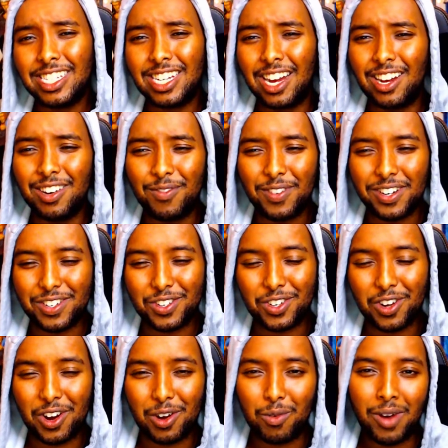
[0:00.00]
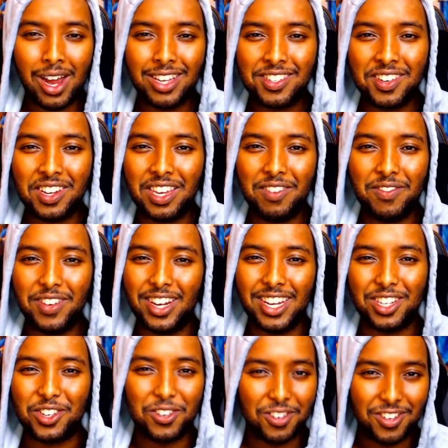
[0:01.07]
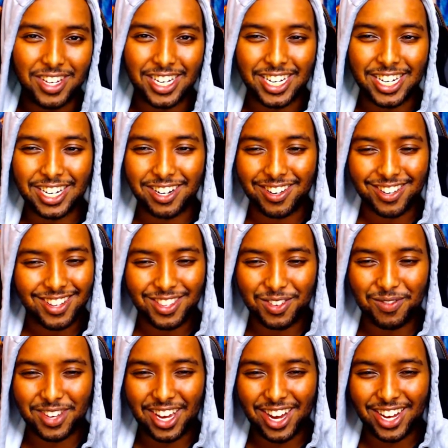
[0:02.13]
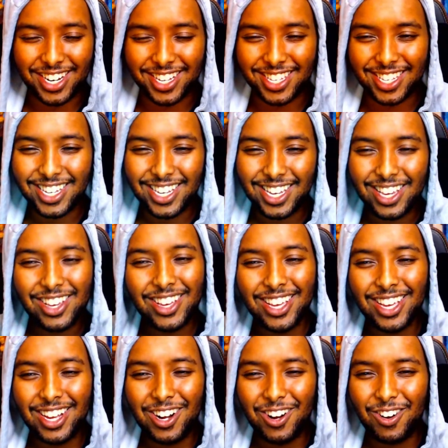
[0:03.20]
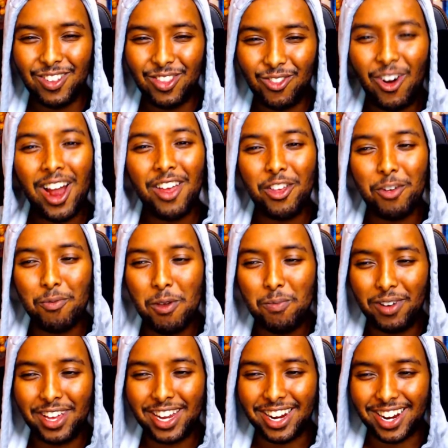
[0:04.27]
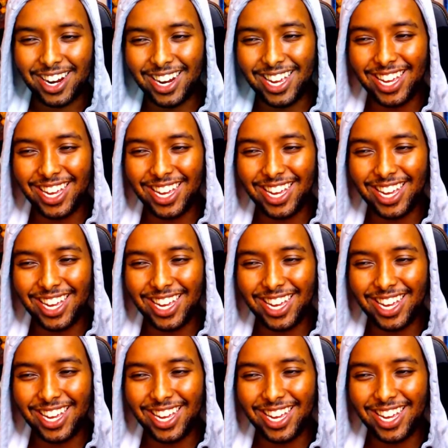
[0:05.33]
an unfinished car, why is there even a turtle in here, to be honest? Why are there people here?